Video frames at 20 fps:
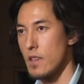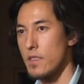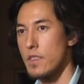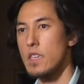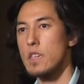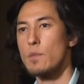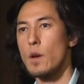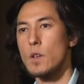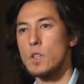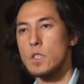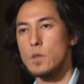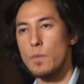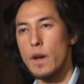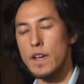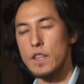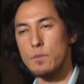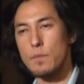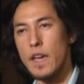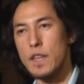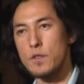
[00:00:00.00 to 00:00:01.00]
Think about
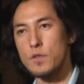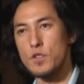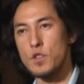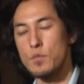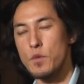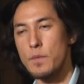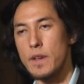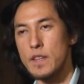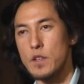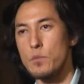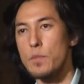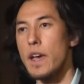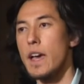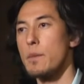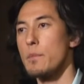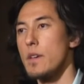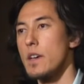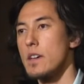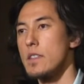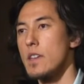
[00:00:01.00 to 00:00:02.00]
Spider Man or Superman or
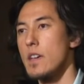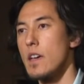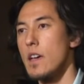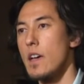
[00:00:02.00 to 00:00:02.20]
Batman.